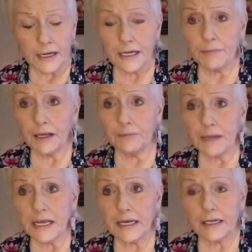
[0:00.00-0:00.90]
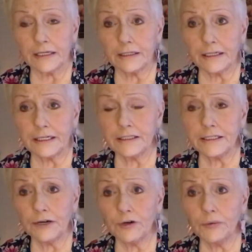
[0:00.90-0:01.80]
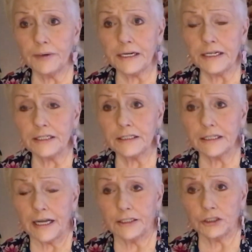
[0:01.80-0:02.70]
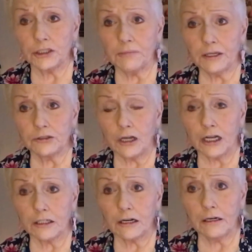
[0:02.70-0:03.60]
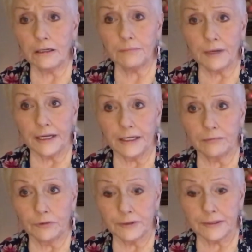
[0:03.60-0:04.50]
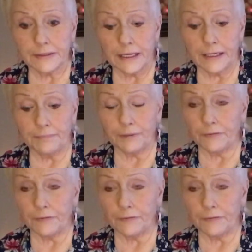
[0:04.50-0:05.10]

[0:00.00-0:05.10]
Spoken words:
Email me at lynntarotreadings@gmail.com and we'll set up